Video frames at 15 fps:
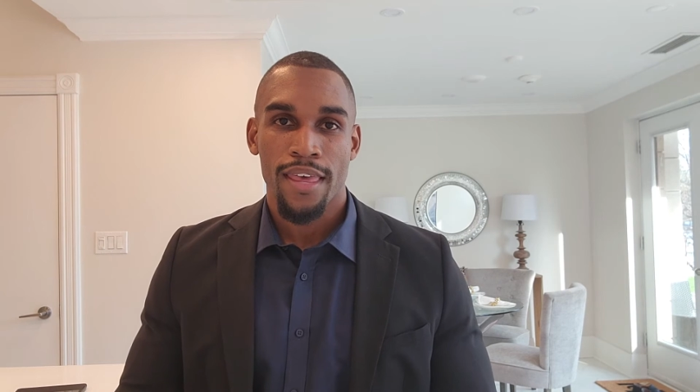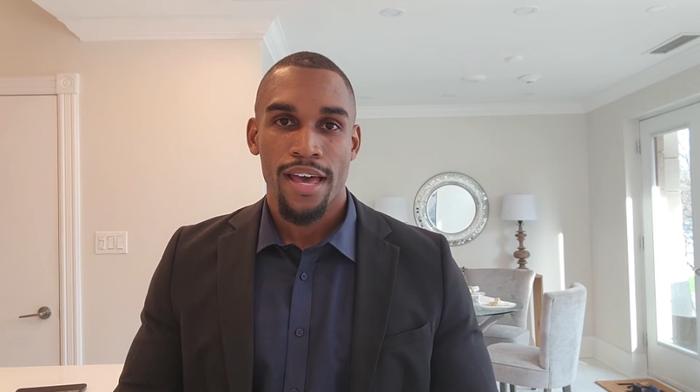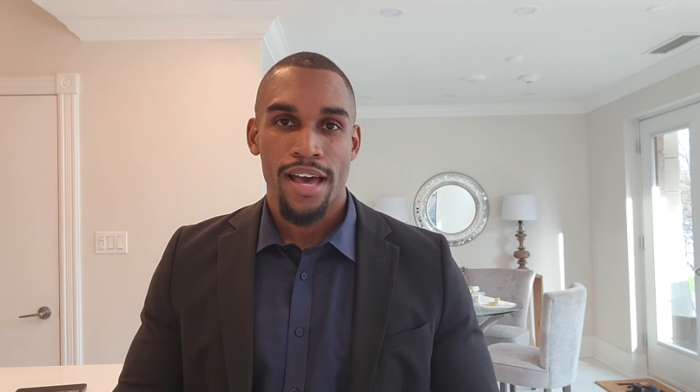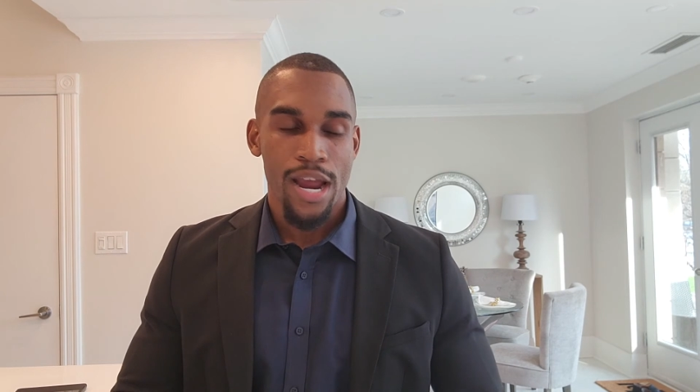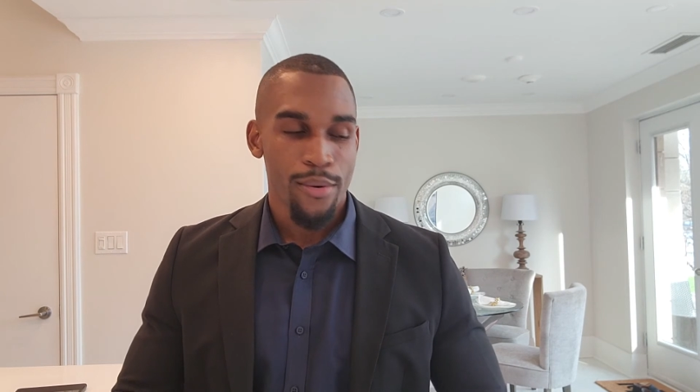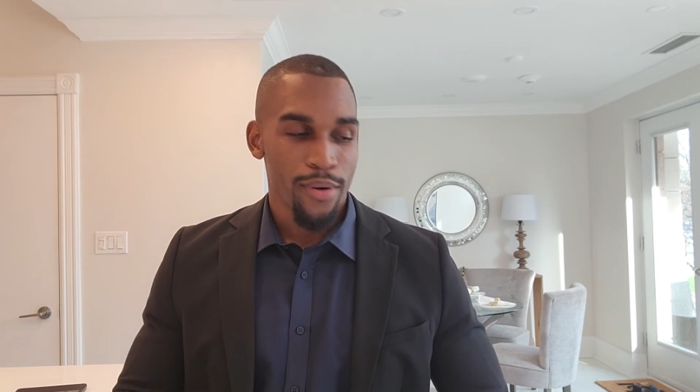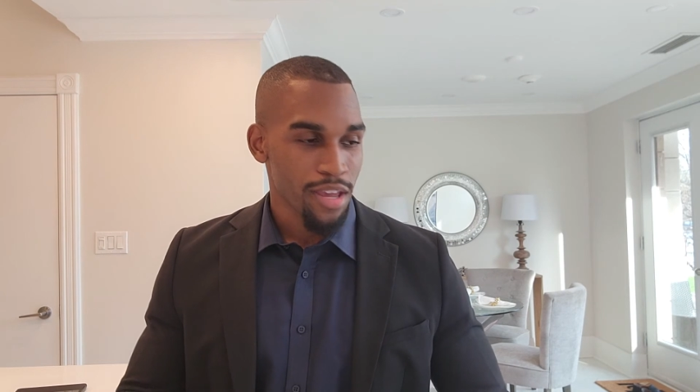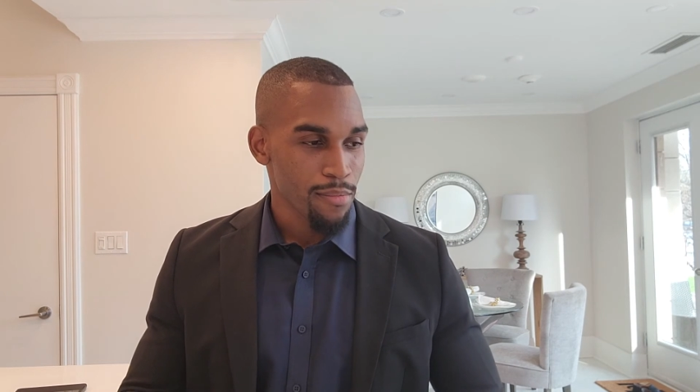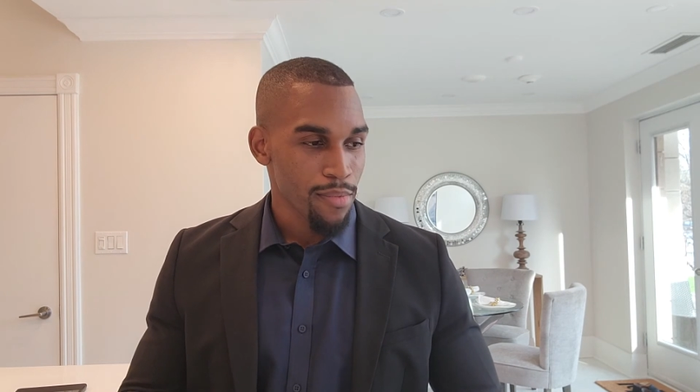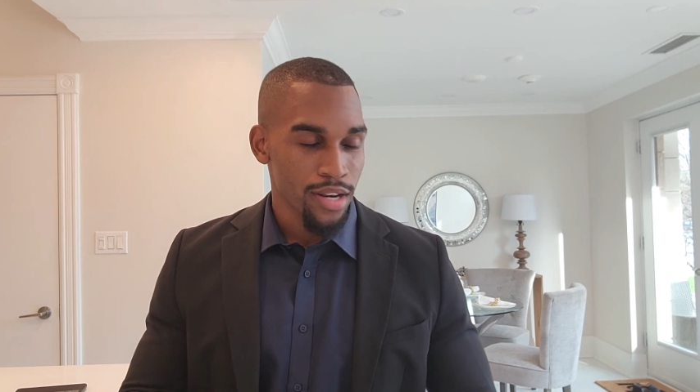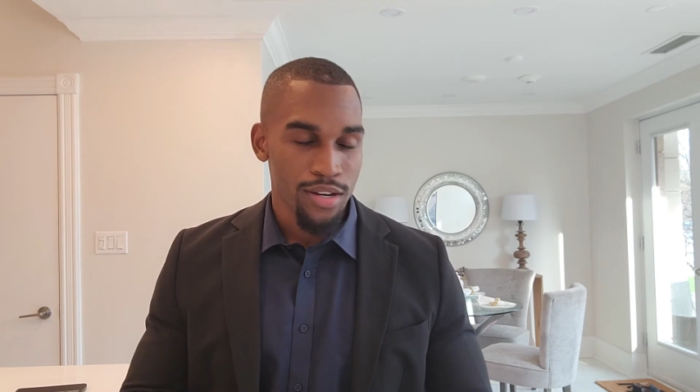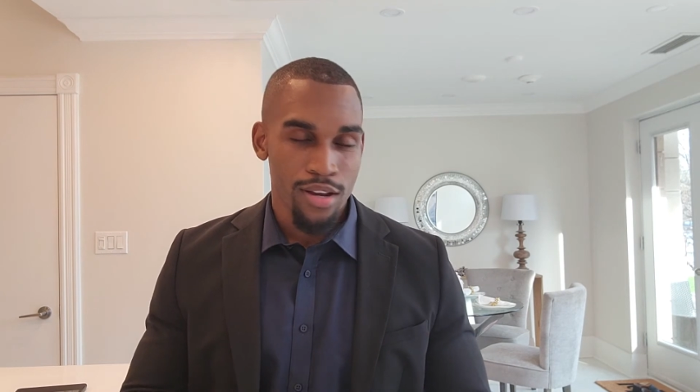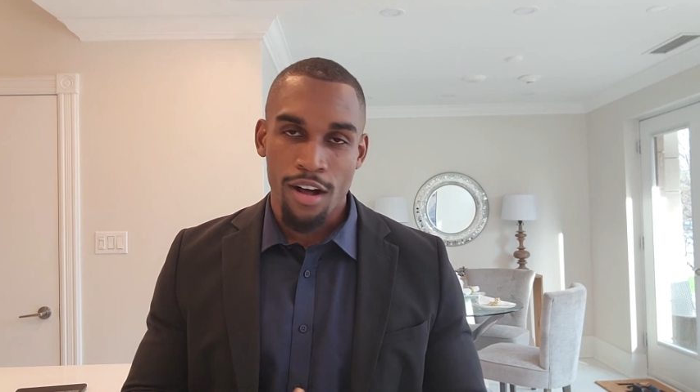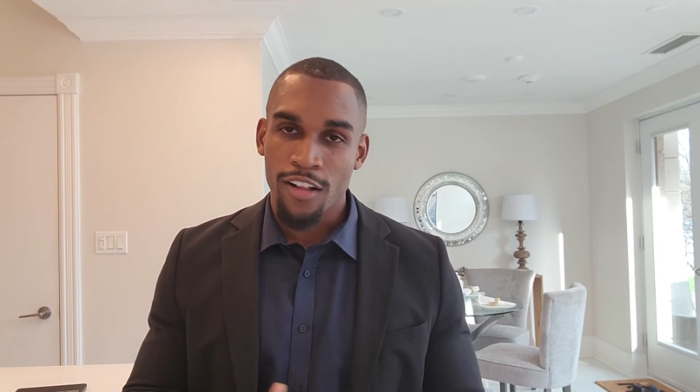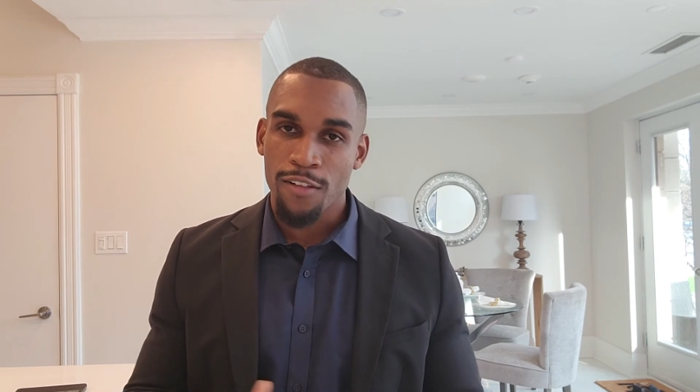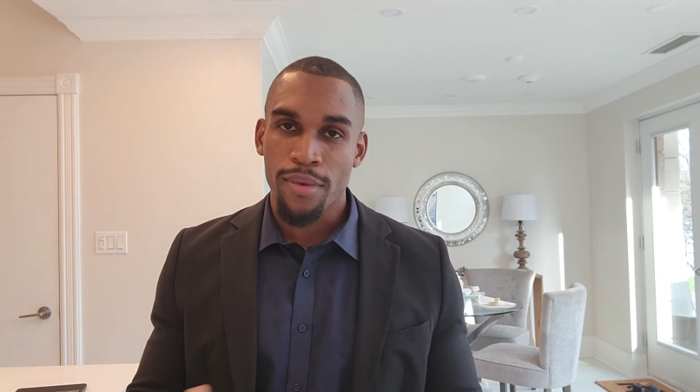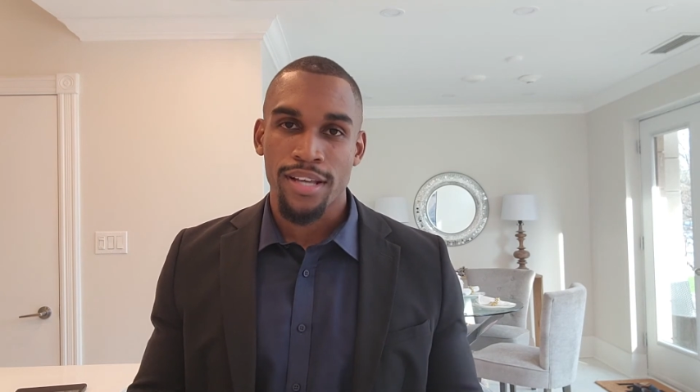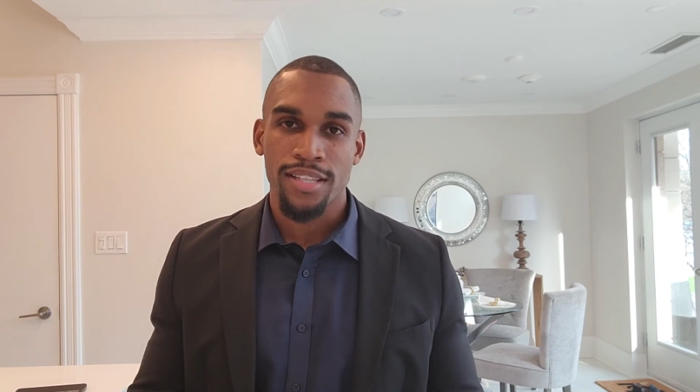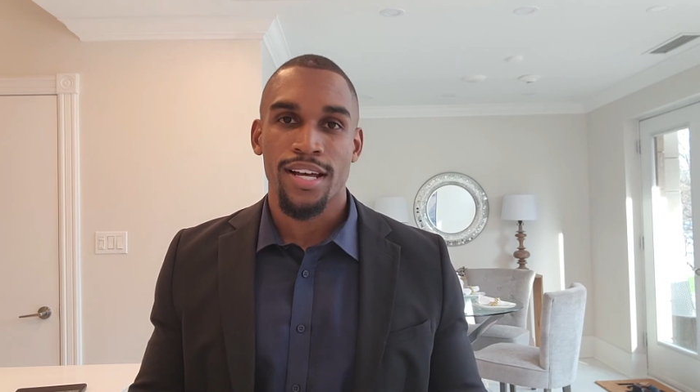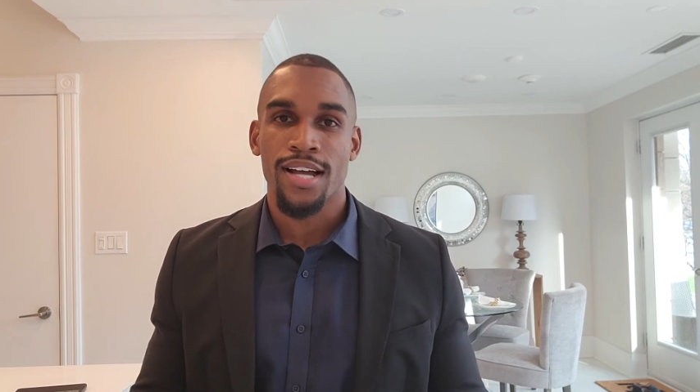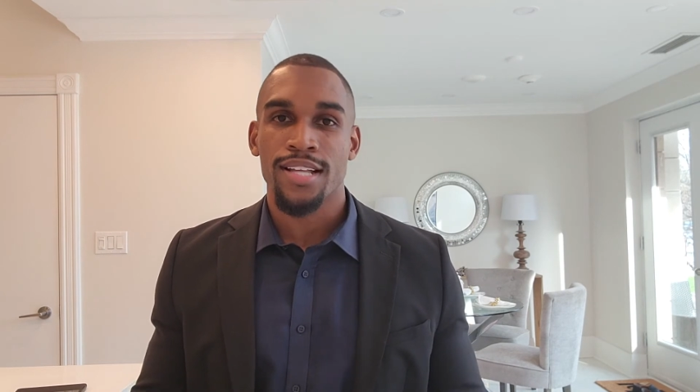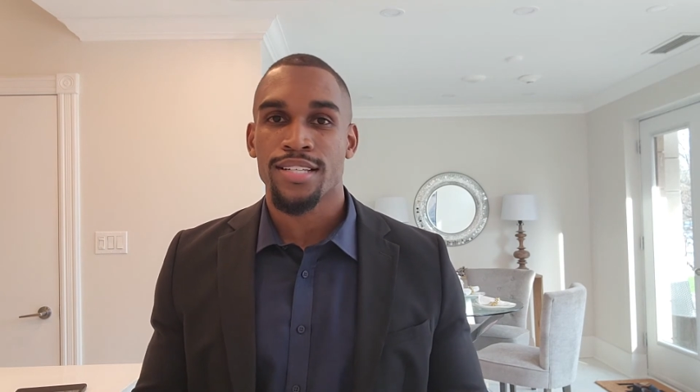I recommend all of my
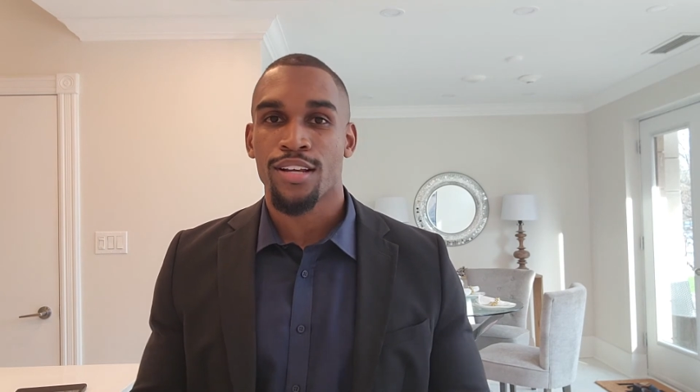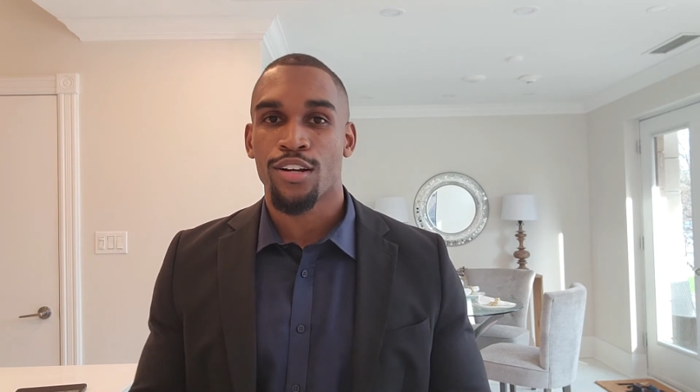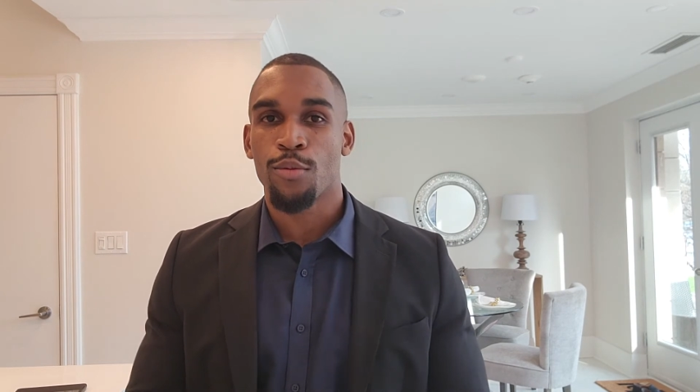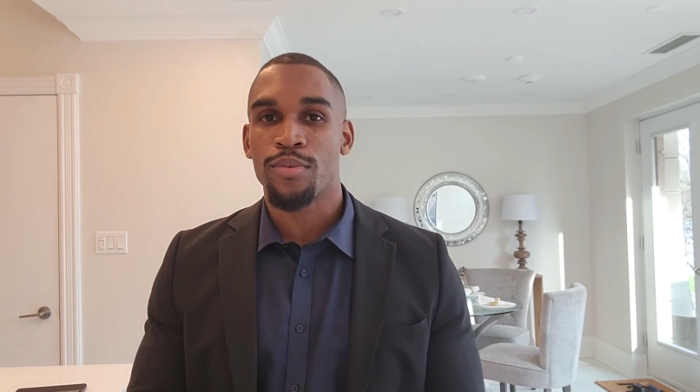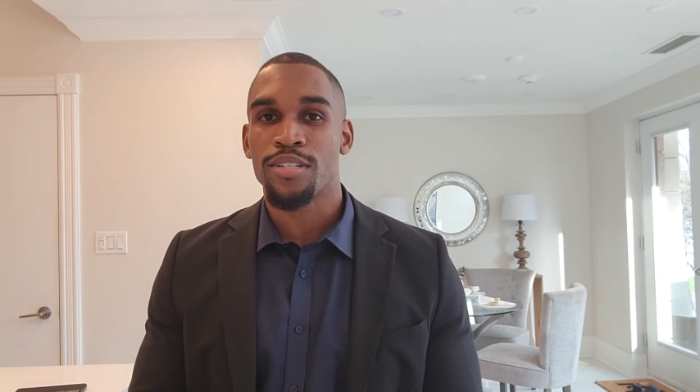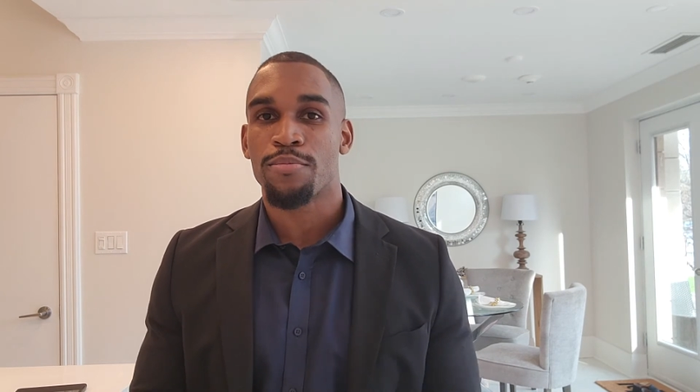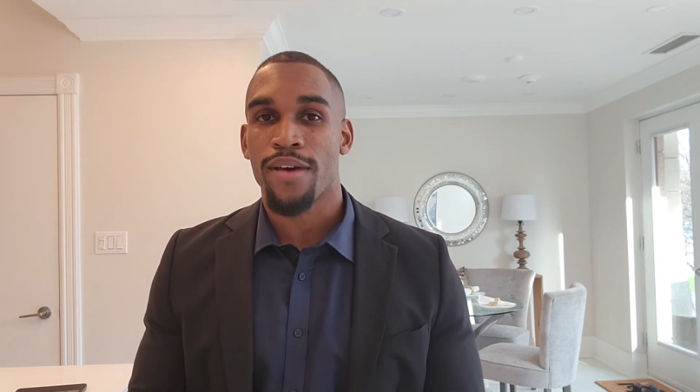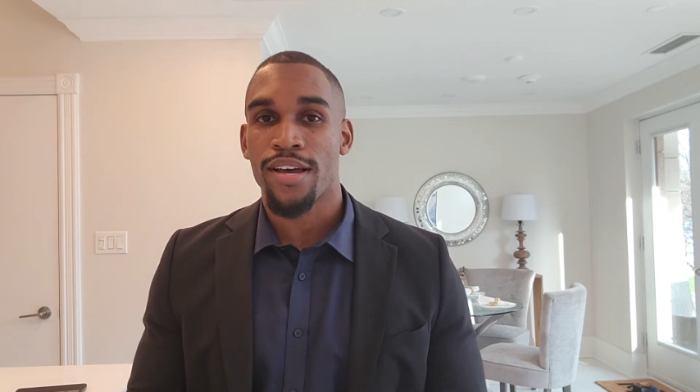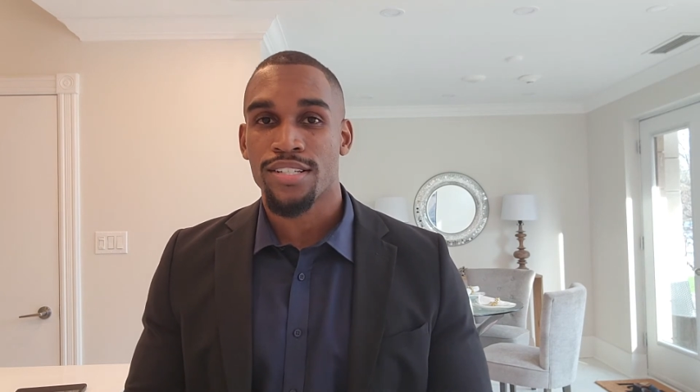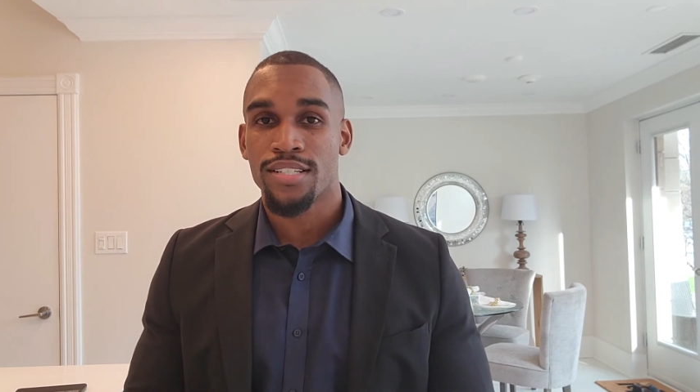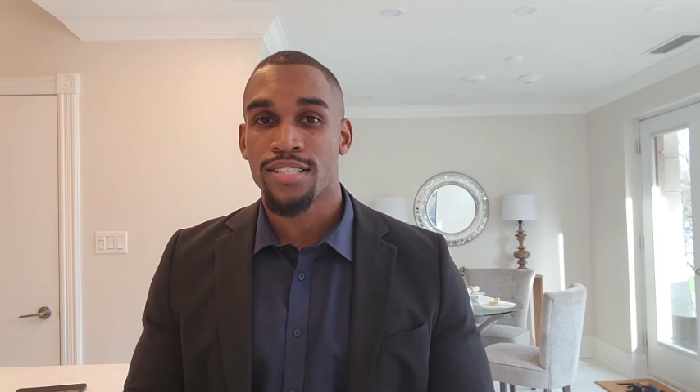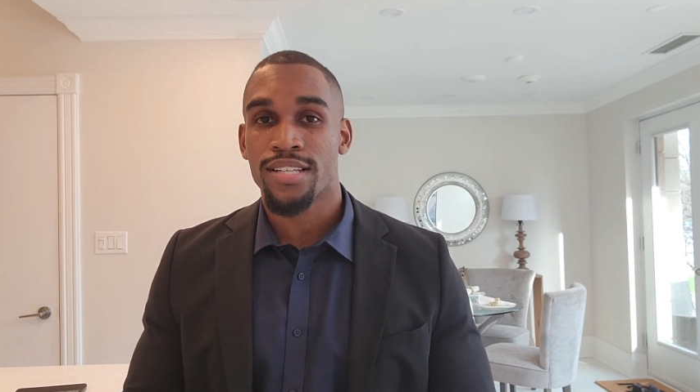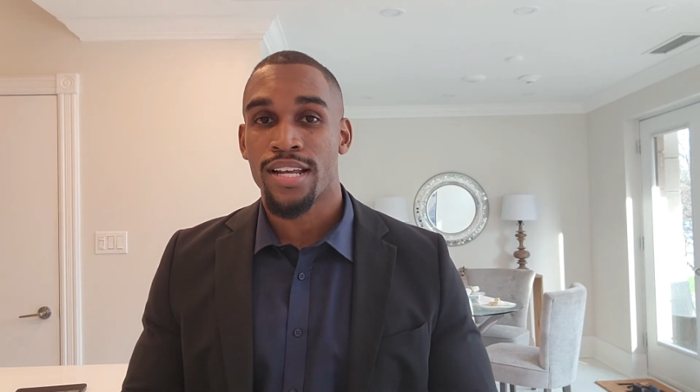clients get home inspections,